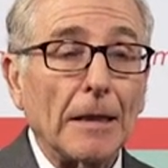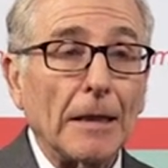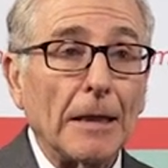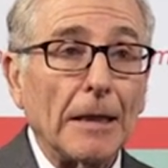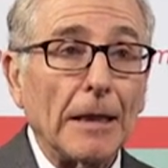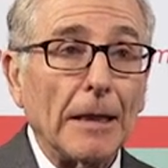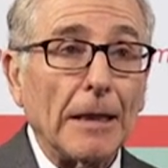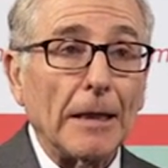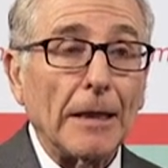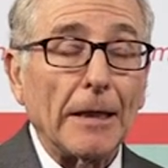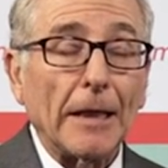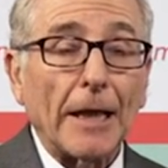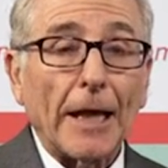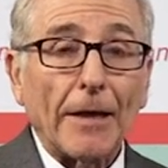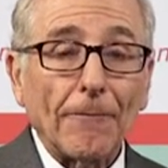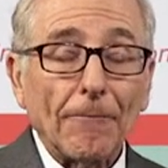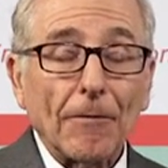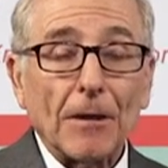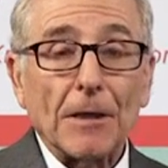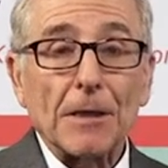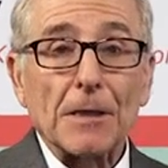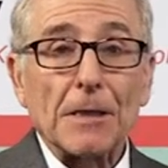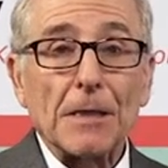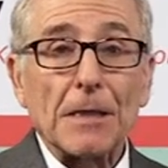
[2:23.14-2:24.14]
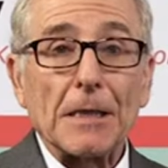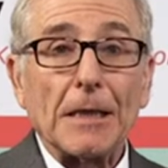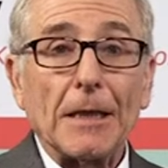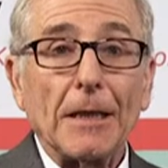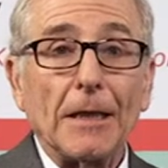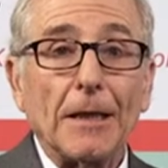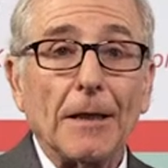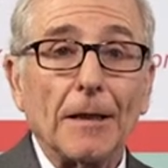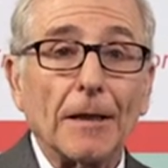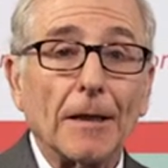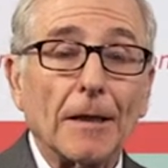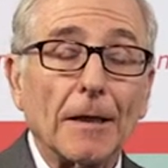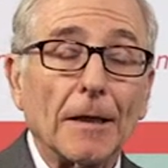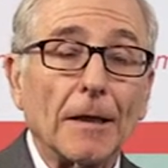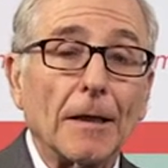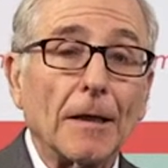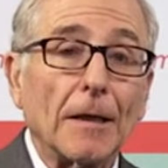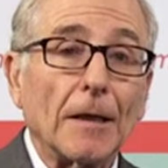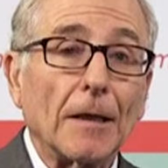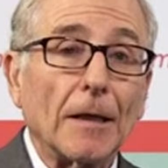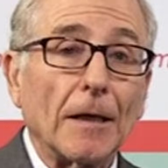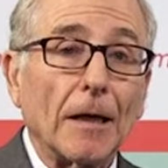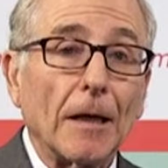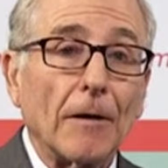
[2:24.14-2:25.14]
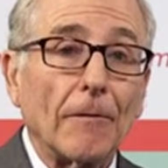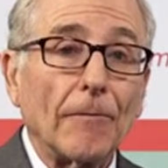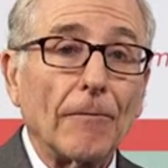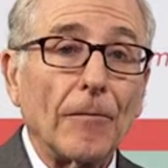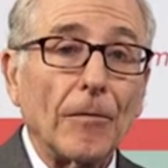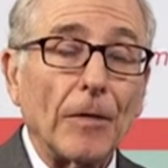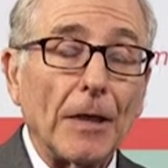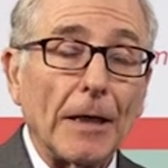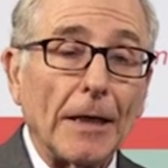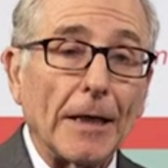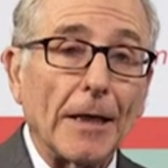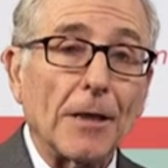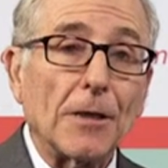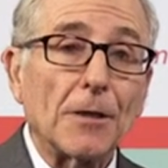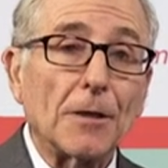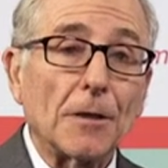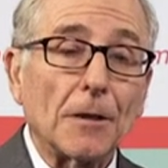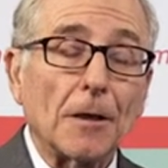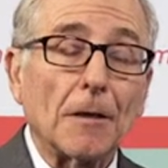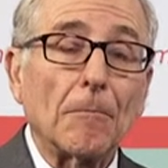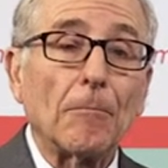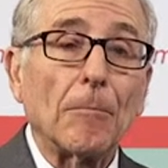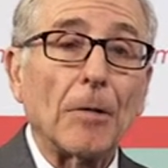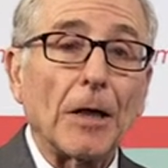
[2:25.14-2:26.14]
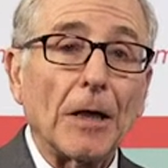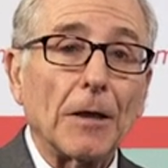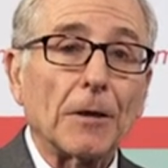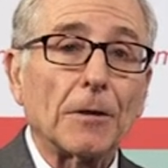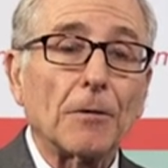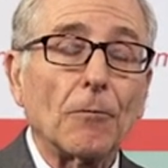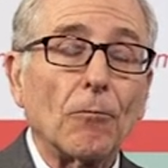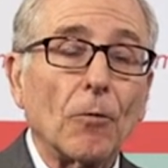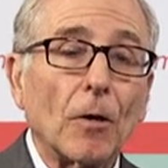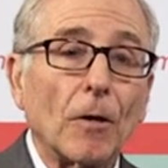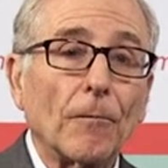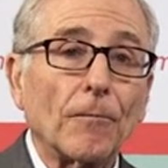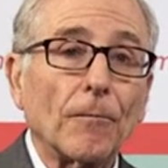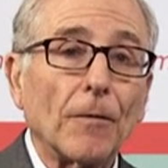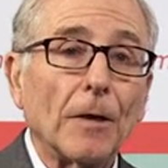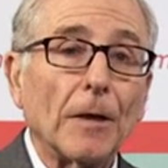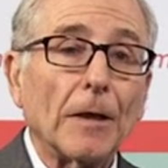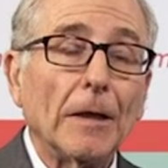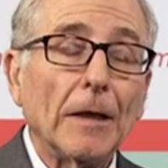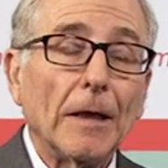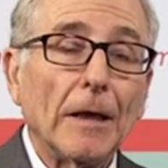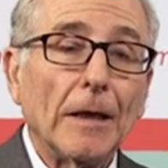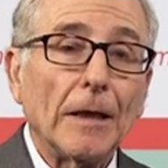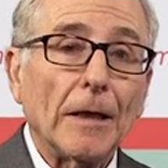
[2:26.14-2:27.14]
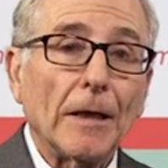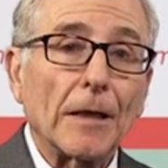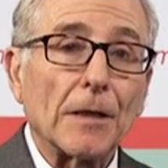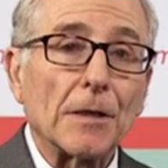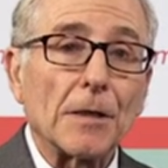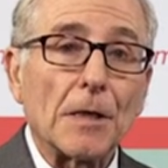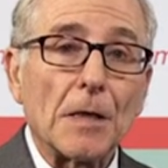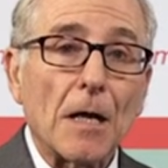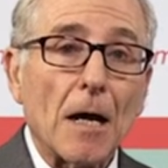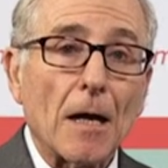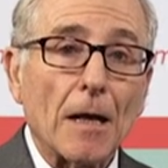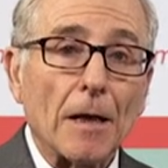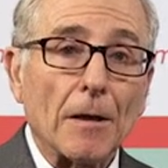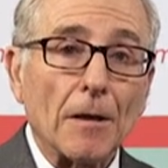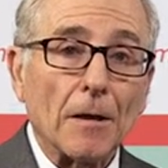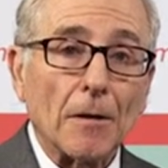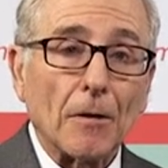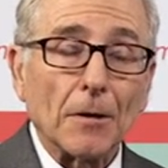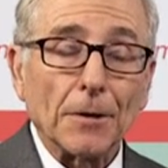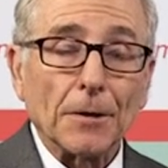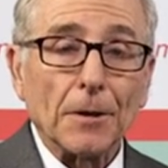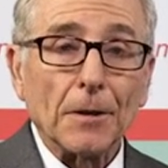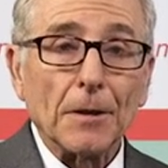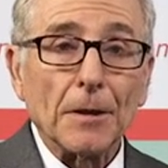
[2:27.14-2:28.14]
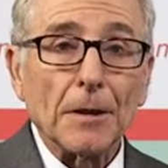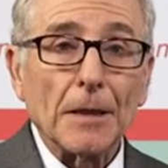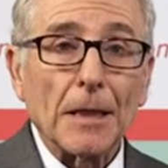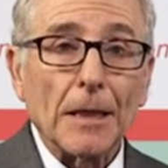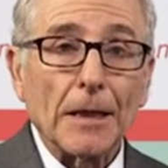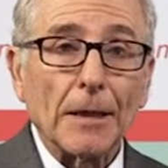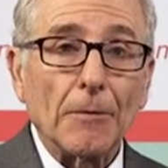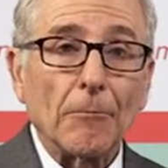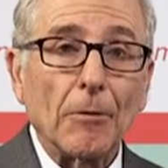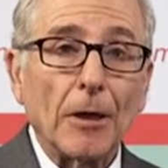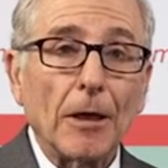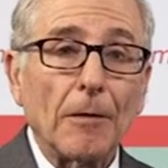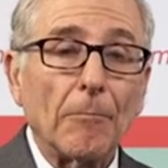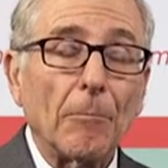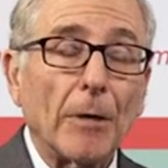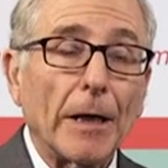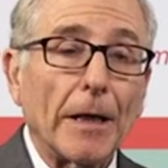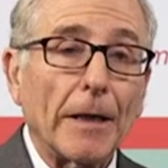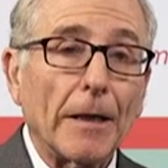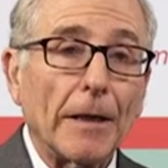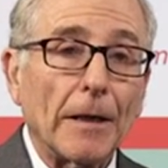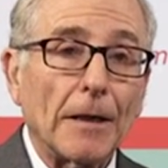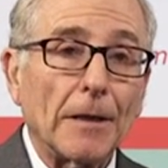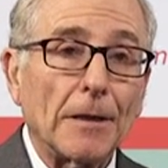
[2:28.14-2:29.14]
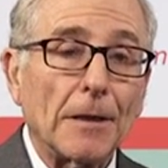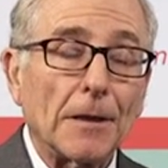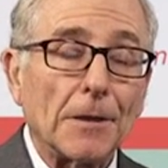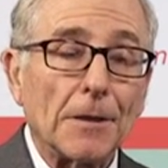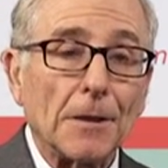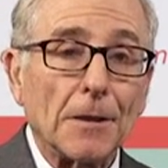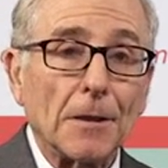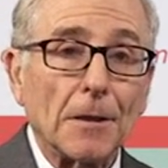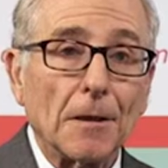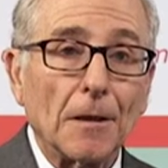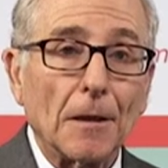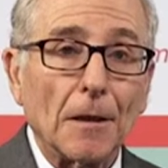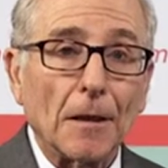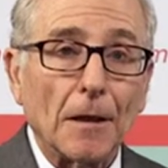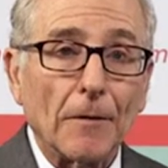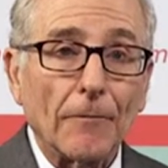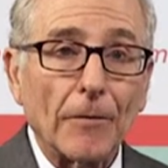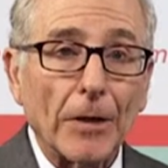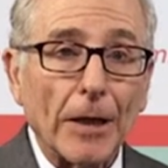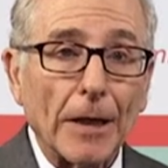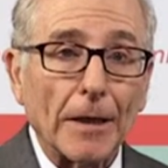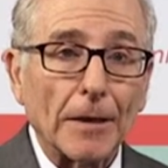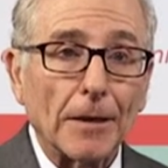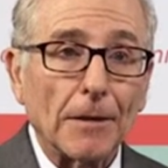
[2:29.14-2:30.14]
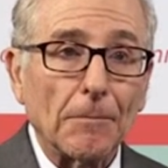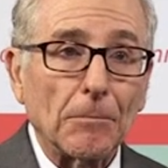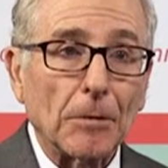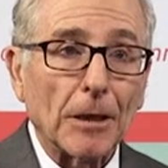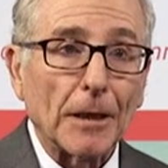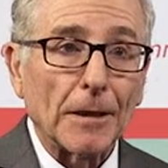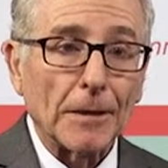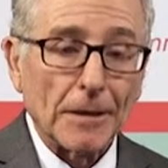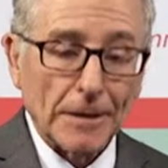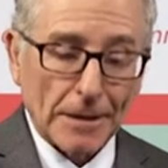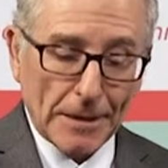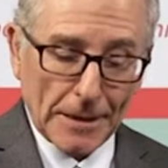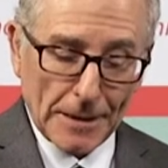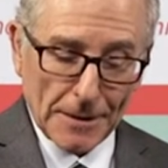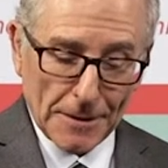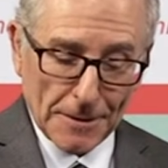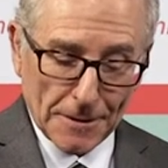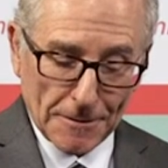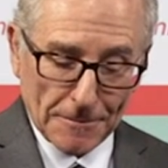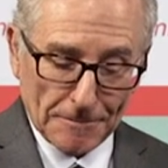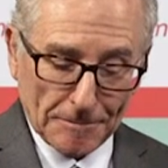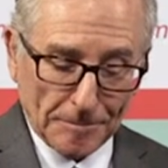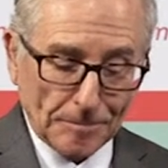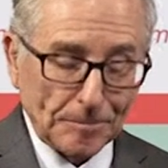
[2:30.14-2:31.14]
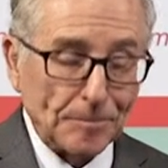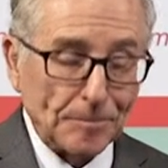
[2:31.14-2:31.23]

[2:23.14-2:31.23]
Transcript: The efficacy of the agent compared to warfarin is not altered in any way by the addition of an antiplatelet agent.